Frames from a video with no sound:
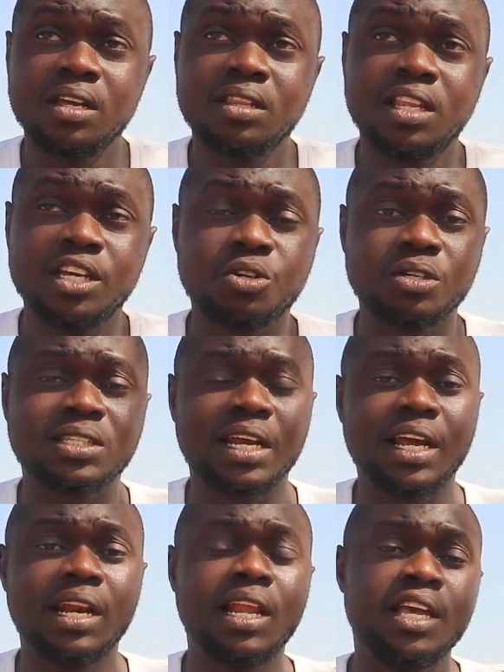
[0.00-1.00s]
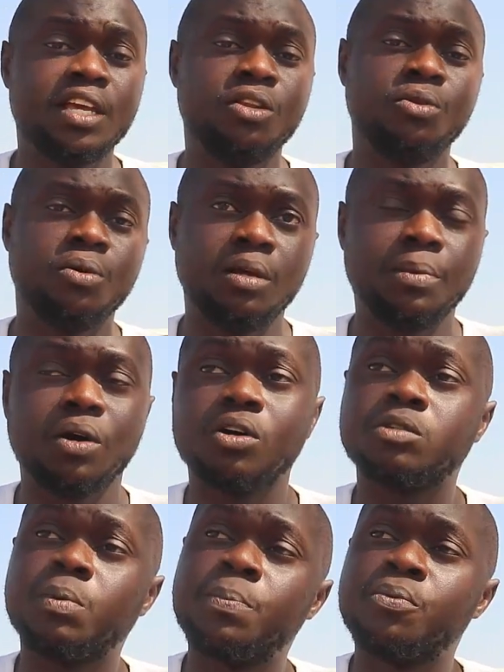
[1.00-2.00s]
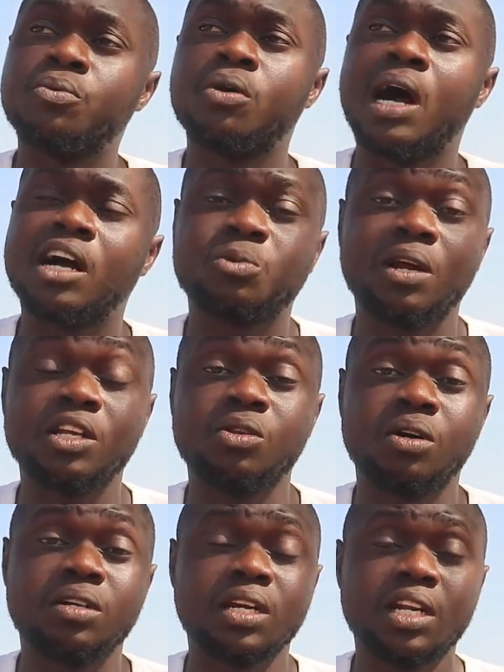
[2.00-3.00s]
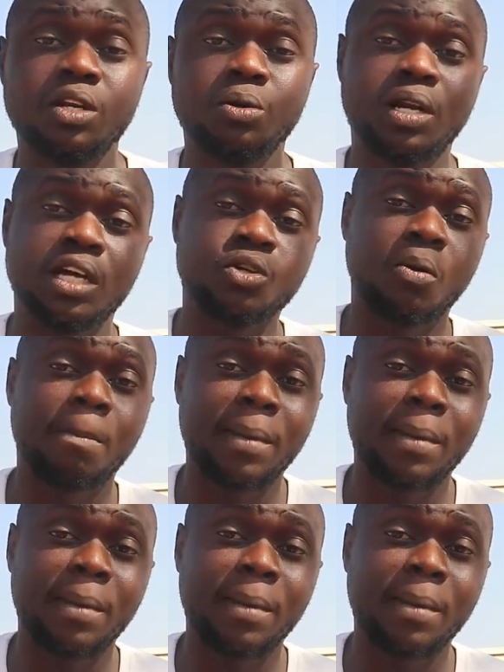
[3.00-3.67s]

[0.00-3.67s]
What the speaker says: they just started laying newly, because people actually don't really know that